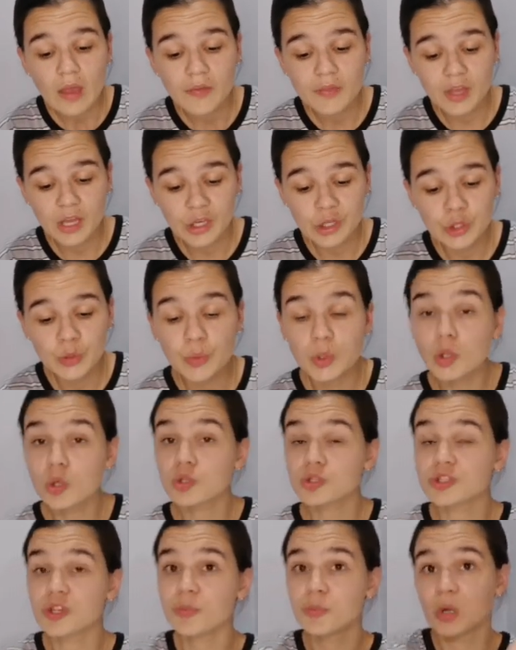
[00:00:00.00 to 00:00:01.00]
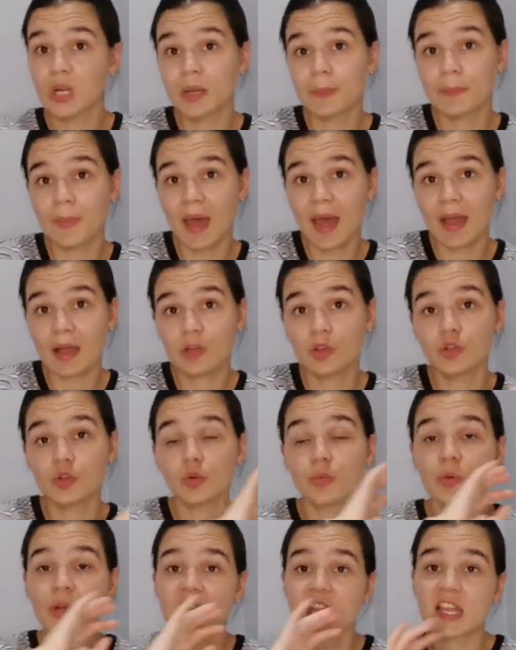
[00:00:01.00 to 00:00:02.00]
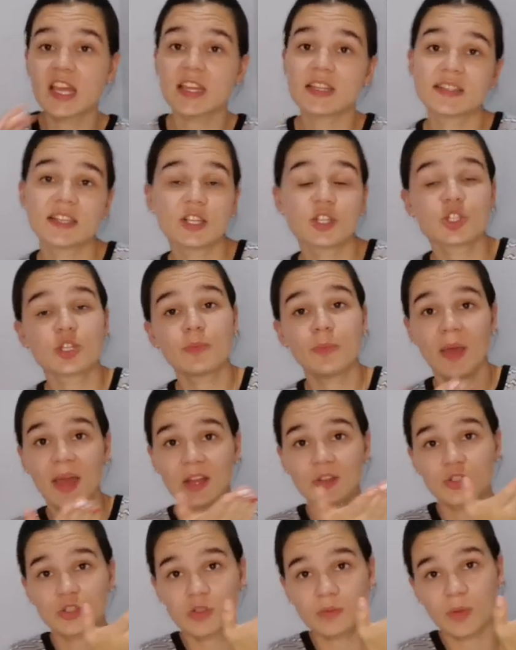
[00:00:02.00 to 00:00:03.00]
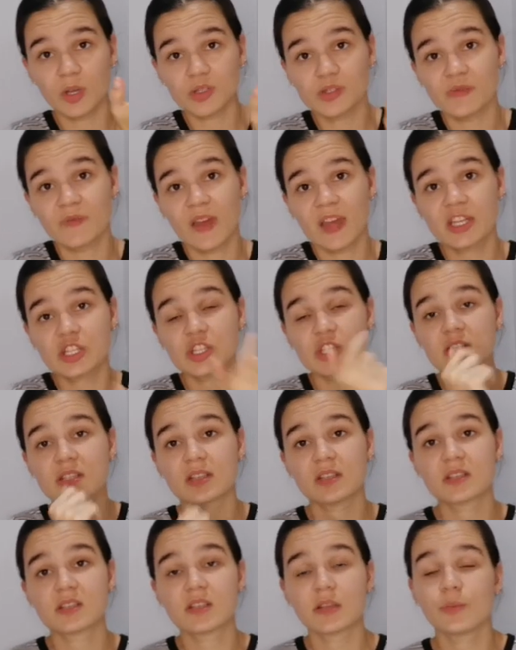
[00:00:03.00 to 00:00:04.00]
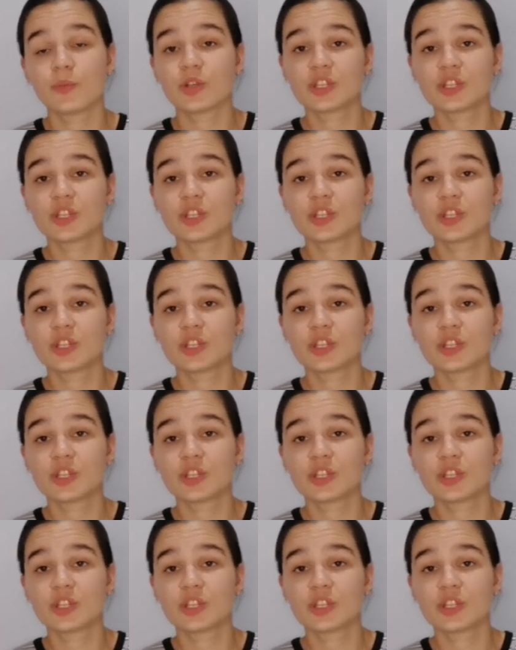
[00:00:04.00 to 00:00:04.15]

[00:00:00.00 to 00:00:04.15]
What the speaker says: then you will also you'll bring their attention back to the motivation system,